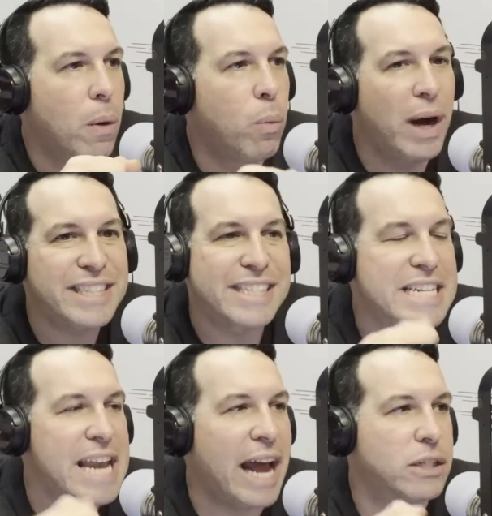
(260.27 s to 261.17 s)
What's
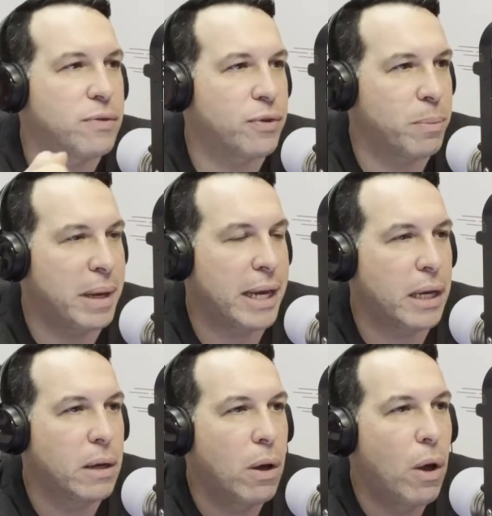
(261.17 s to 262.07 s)
next for
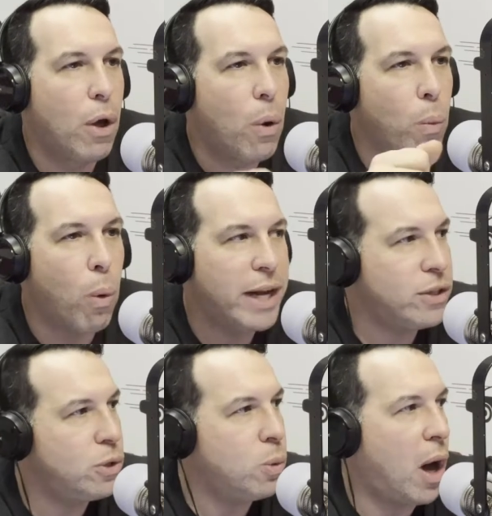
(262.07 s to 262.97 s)
me?
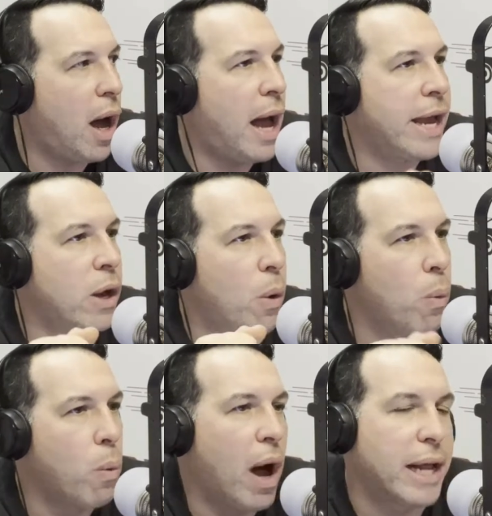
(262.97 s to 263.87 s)
What do I
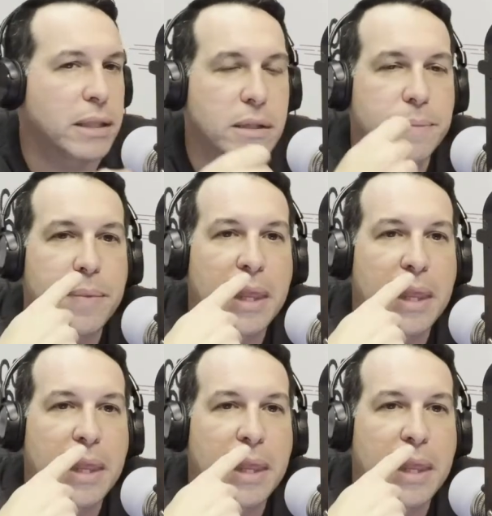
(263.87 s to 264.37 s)
want?